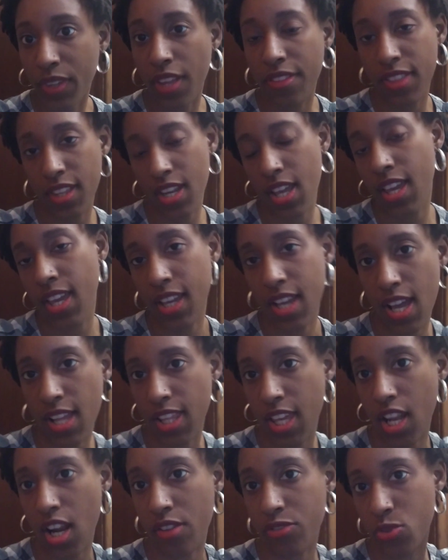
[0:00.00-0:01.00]
then I got
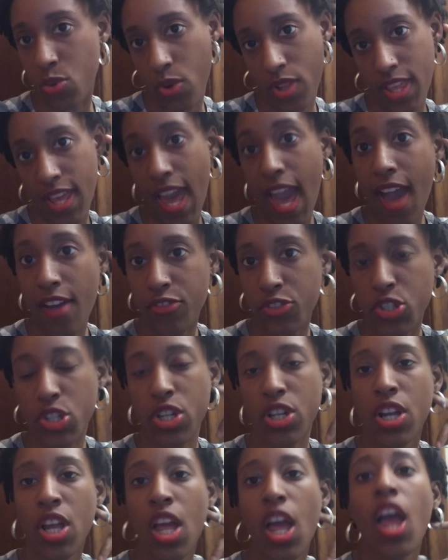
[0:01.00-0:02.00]
laid off shortly after.